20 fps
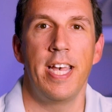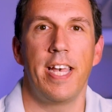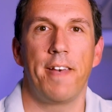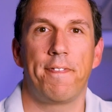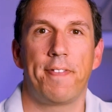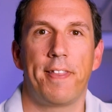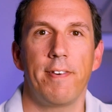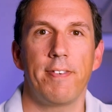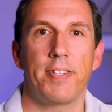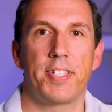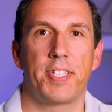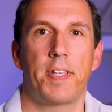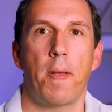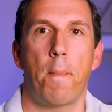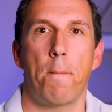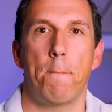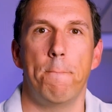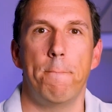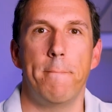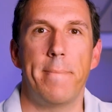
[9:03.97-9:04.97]
if there is
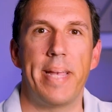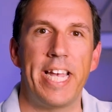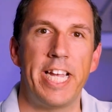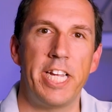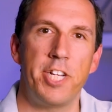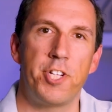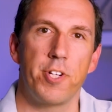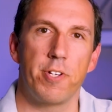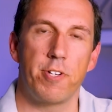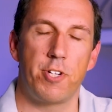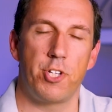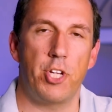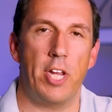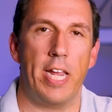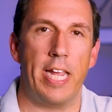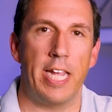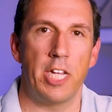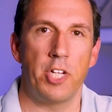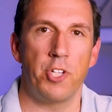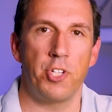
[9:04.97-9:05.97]
some major
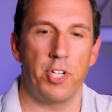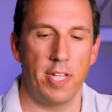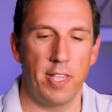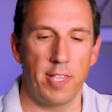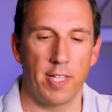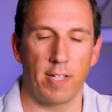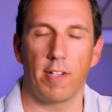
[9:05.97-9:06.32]
change in